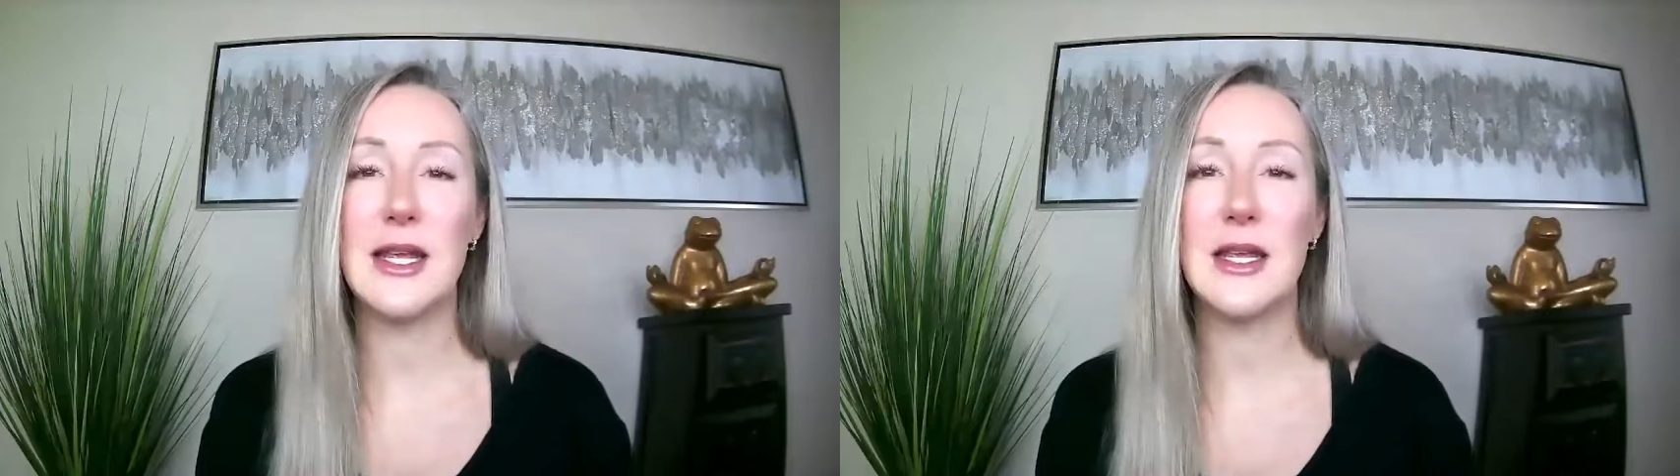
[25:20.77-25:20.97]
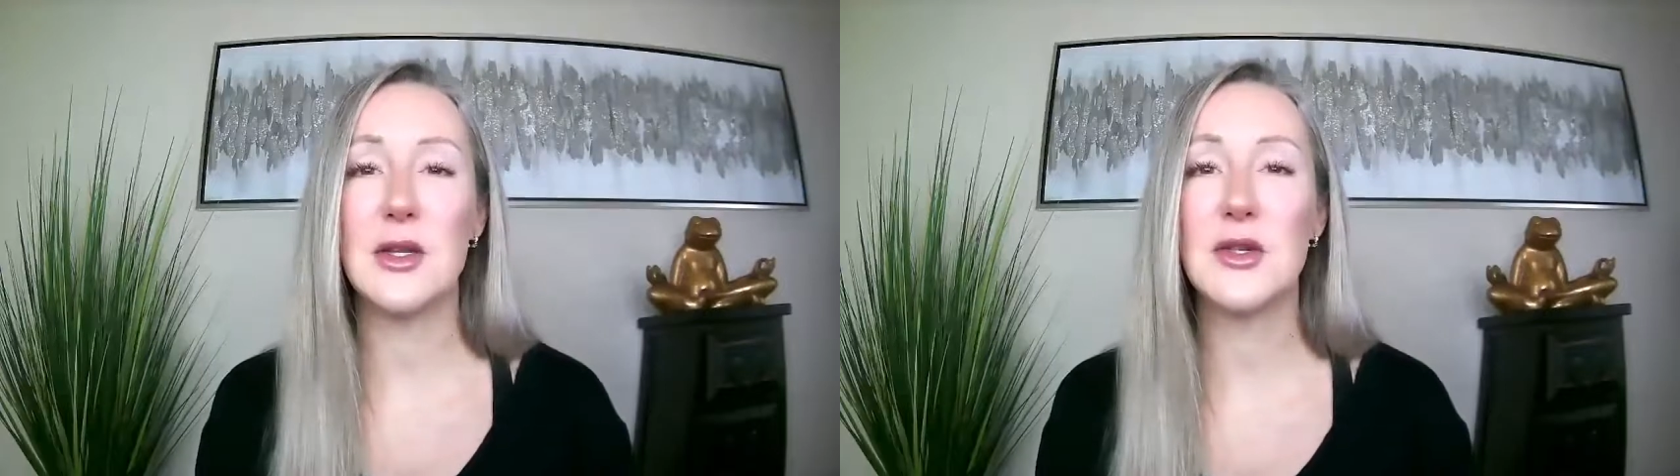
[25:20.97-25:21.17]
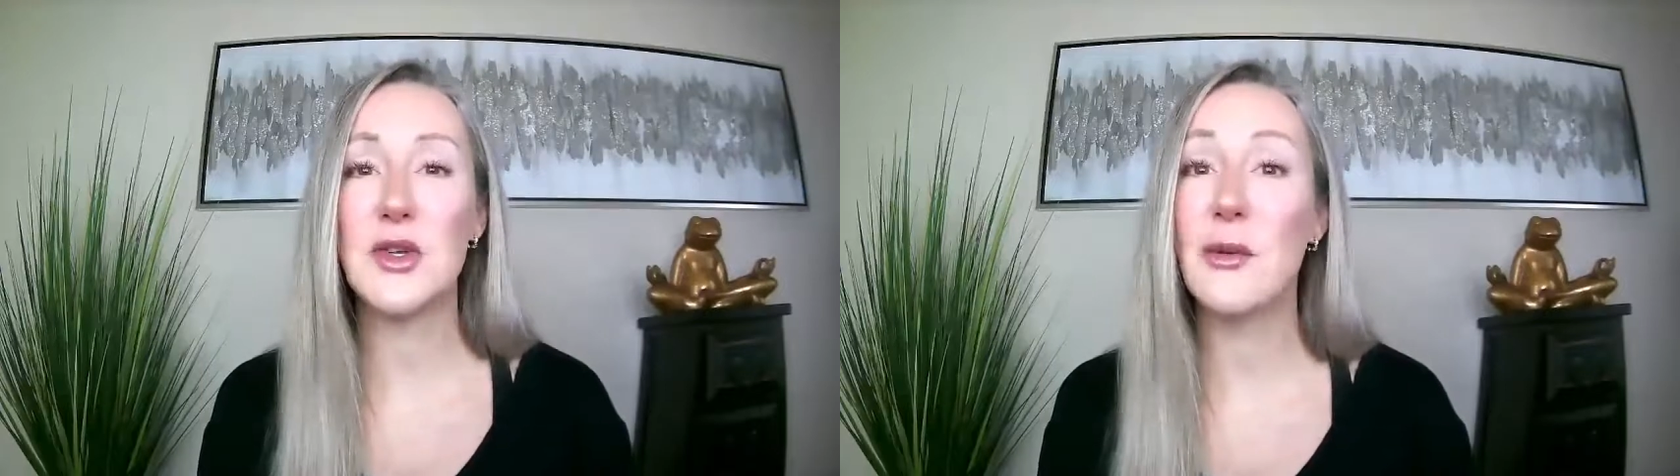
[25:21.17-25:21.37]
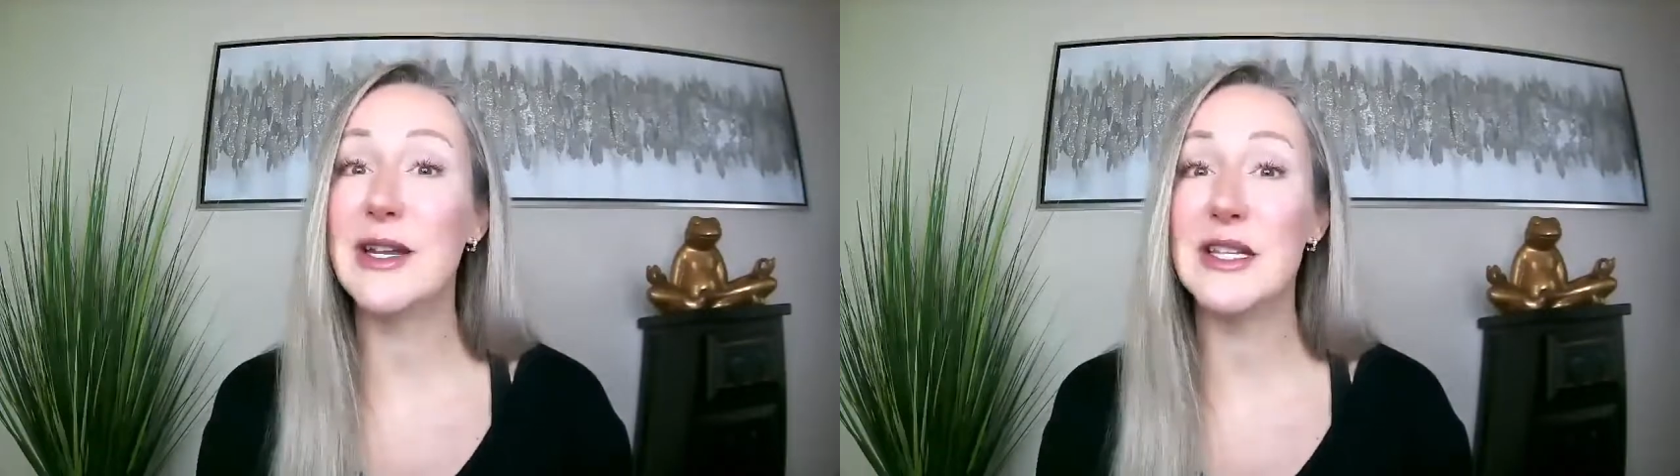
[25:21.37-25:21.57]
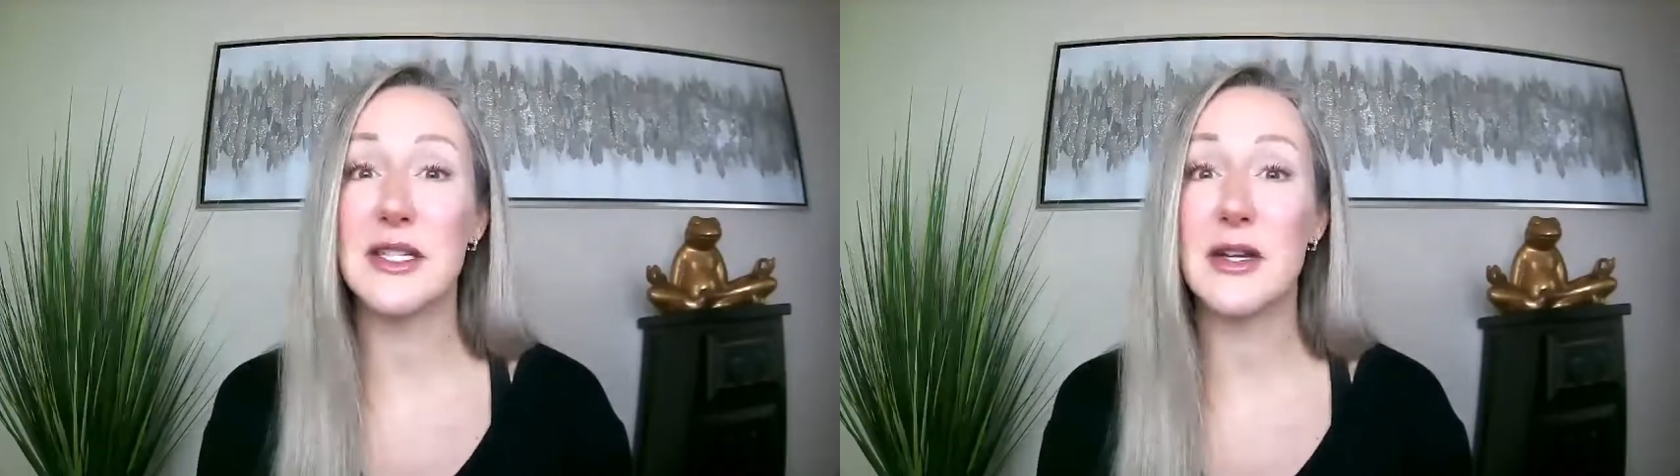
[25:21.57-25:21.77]
in so
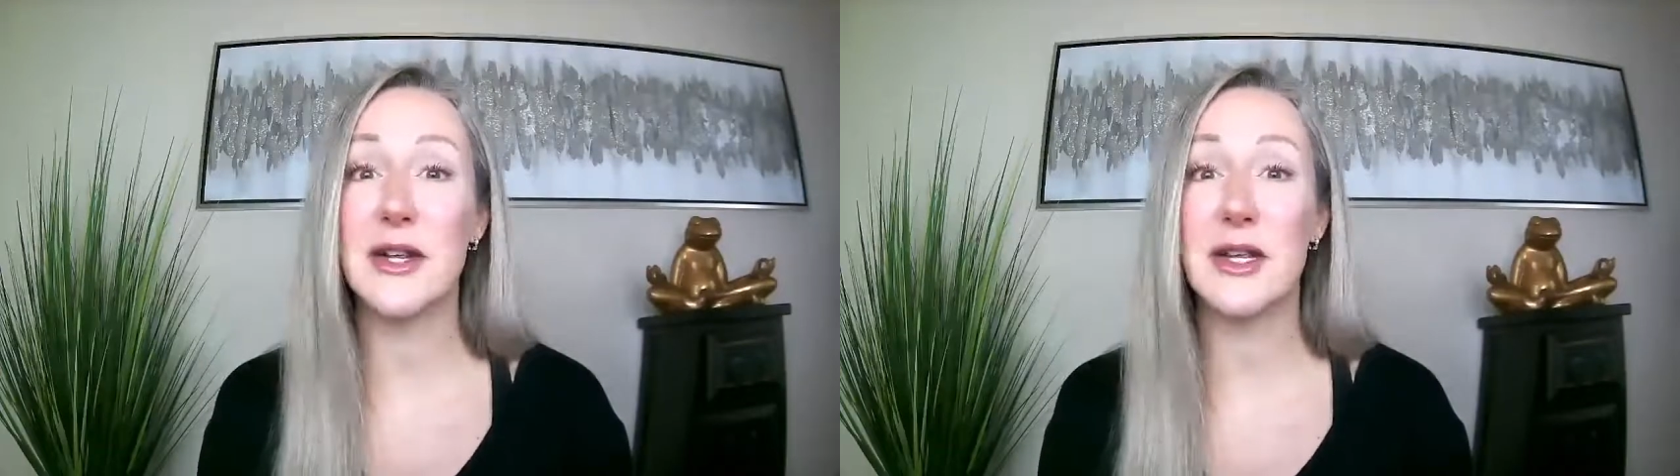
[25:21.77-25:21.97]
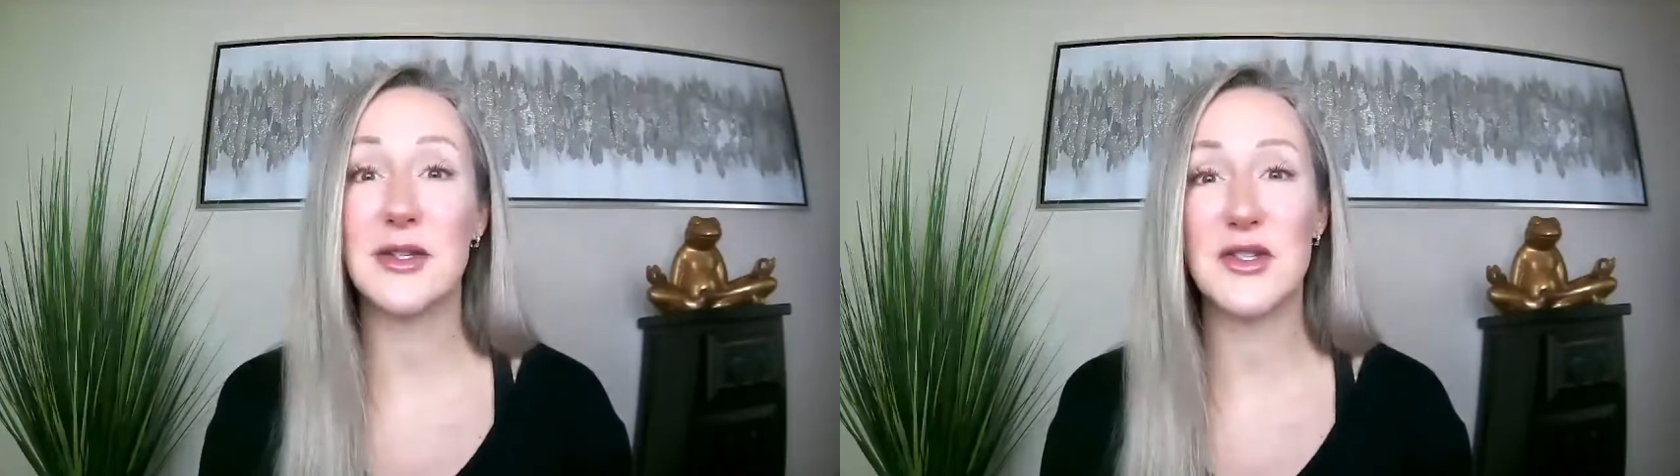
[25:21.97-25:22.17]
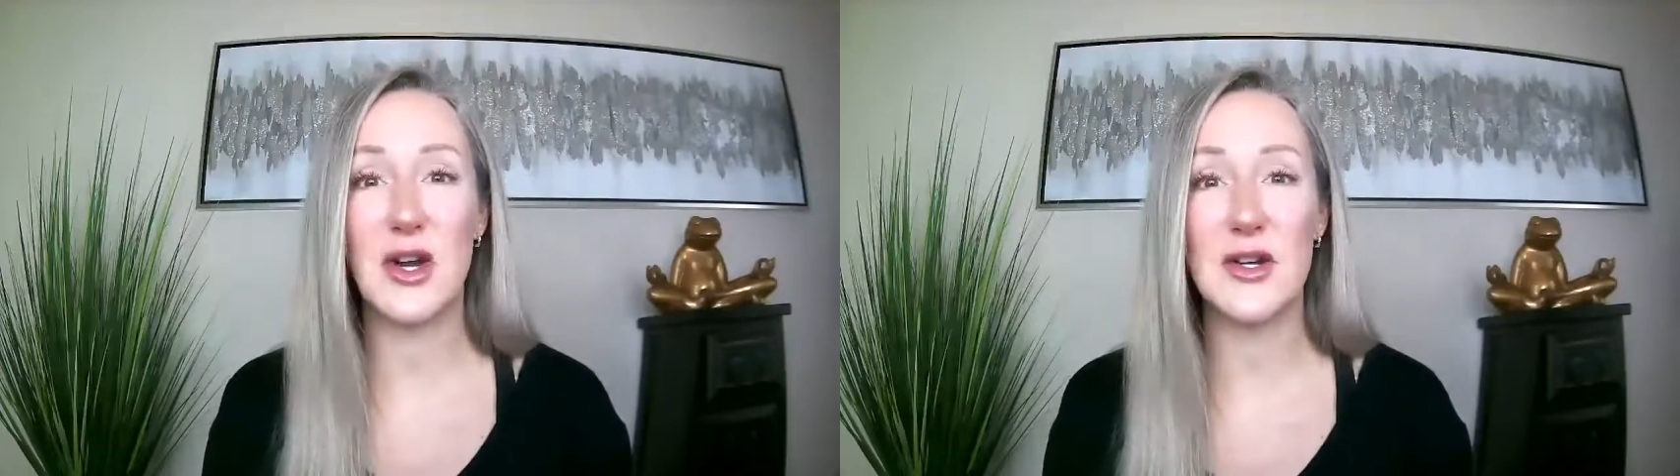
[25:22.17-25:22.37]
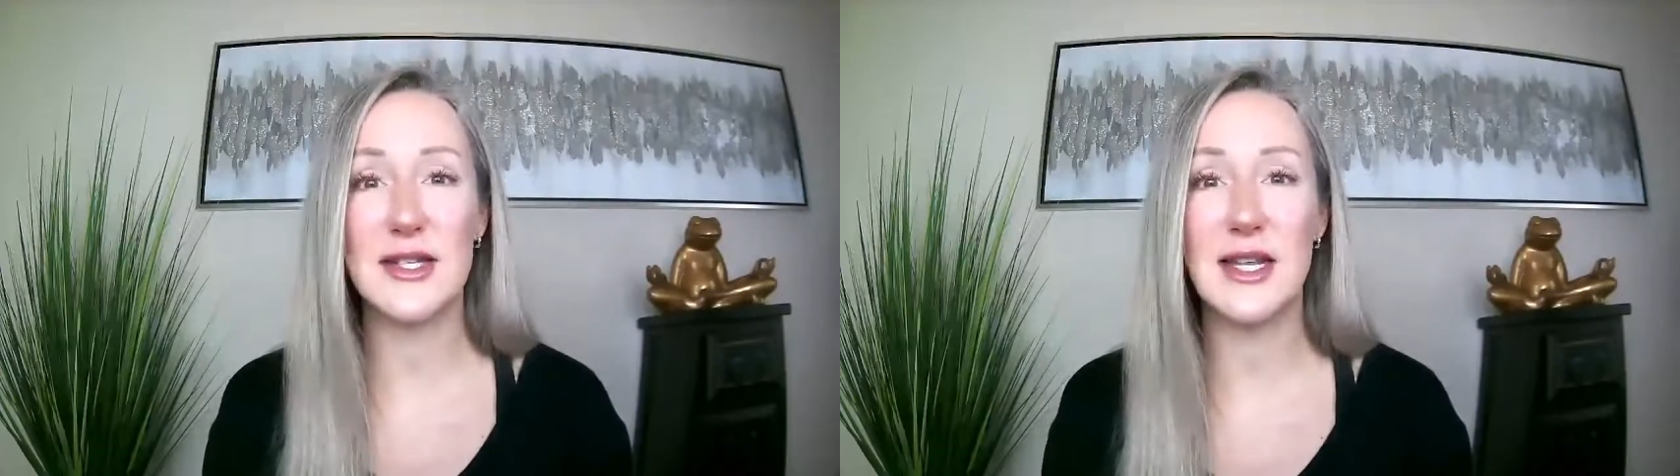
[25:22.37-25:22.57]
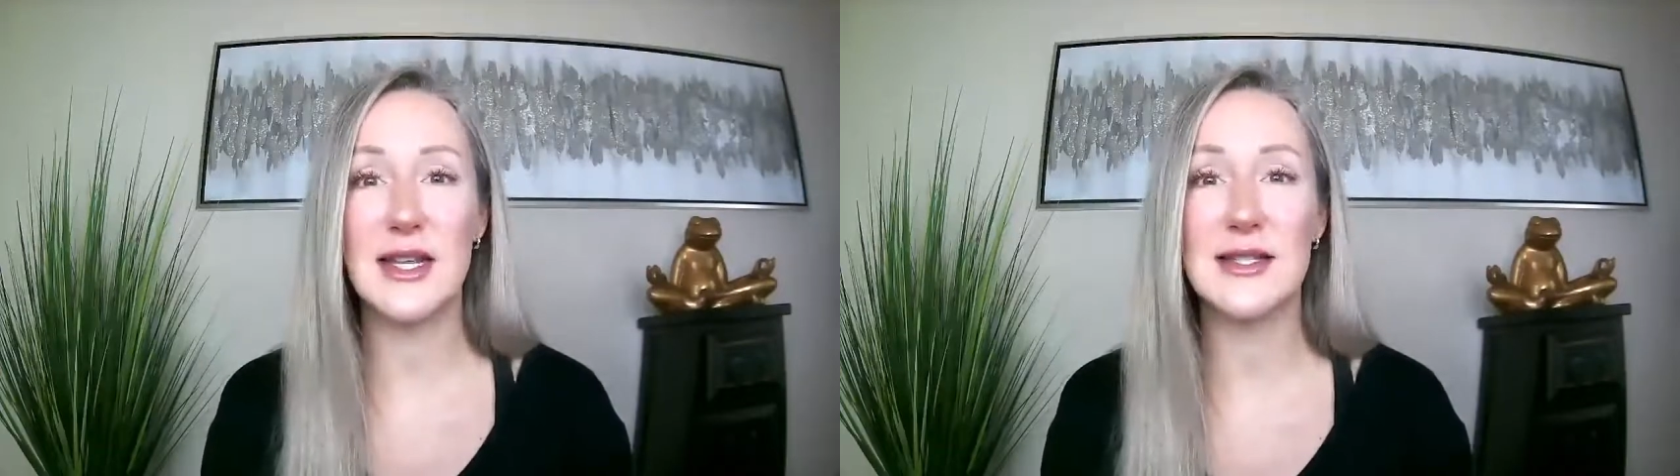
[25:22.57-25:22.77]
many Sirian
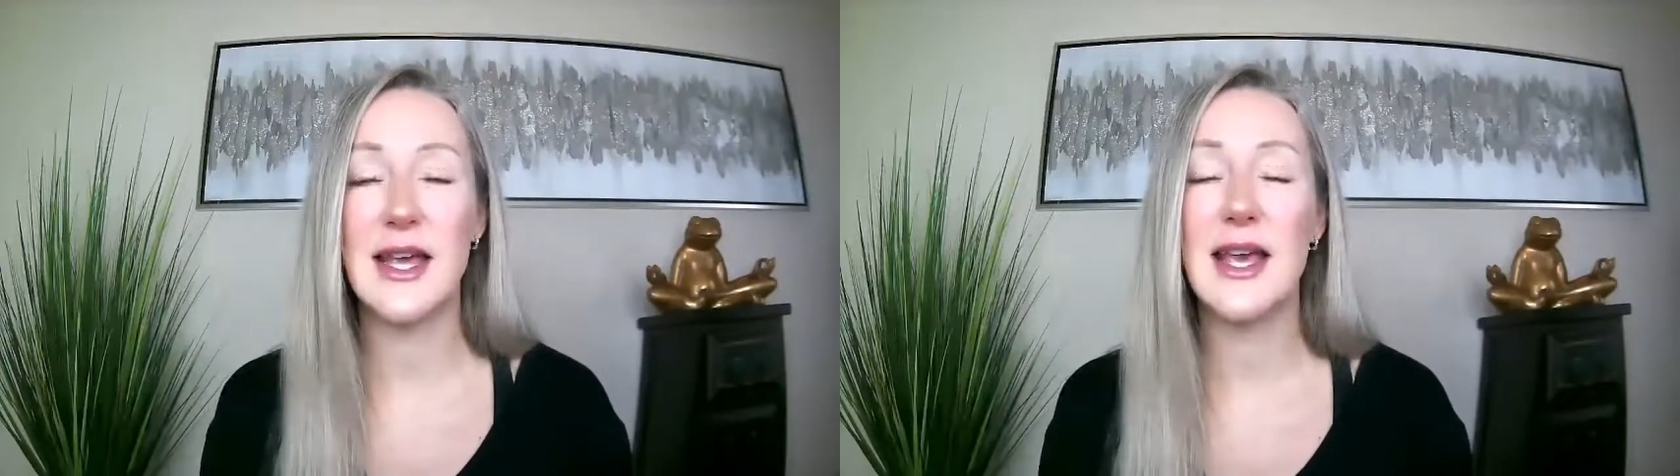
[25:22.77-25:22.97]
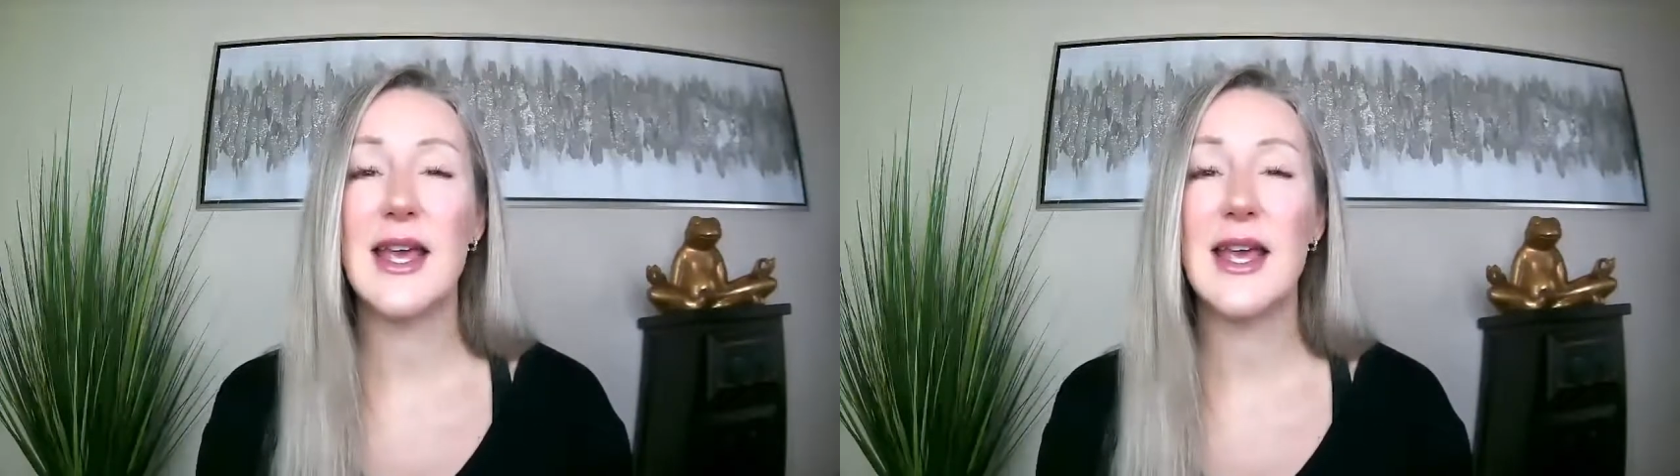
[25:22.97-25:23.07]
starseeds